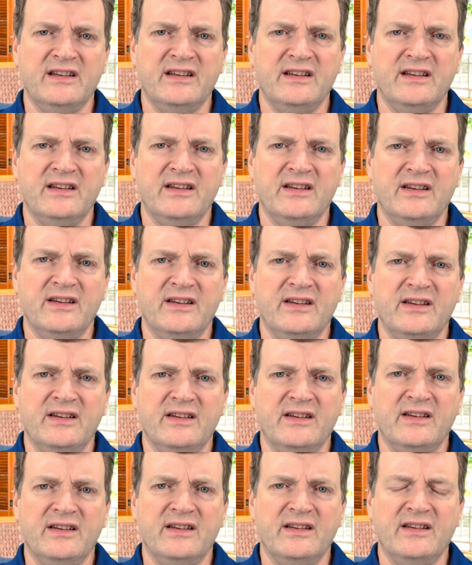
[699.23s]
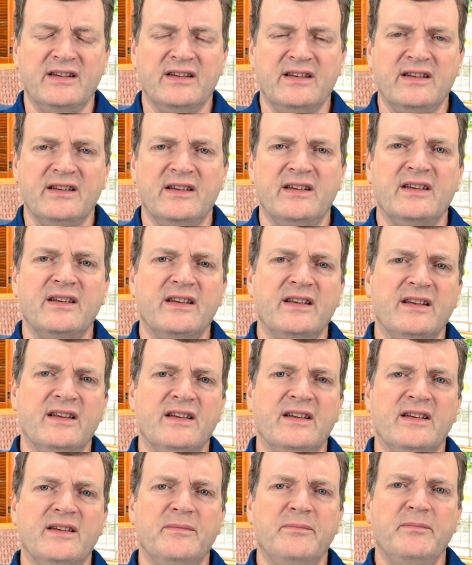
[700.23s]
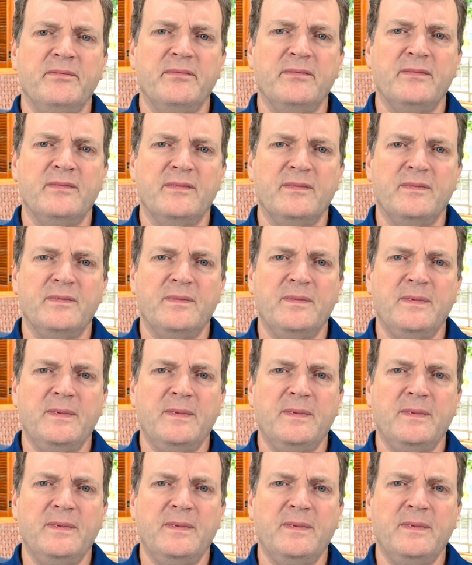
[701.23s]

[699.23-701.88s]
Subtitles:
No one is speaking in this clip.